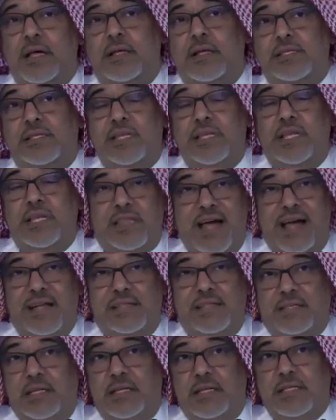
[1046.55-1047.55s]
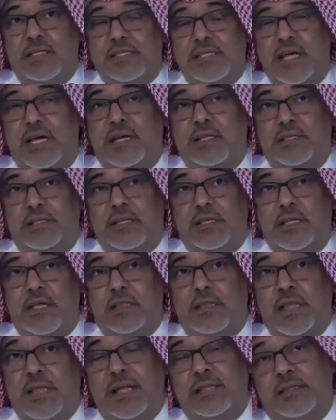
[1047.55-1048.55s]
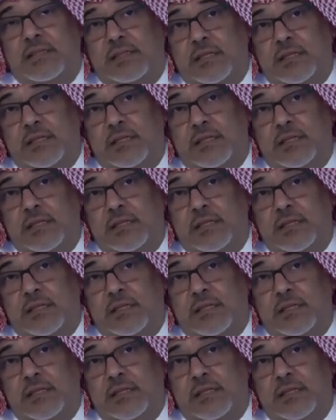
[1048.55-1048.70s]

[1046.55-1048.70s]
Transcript: see that inside that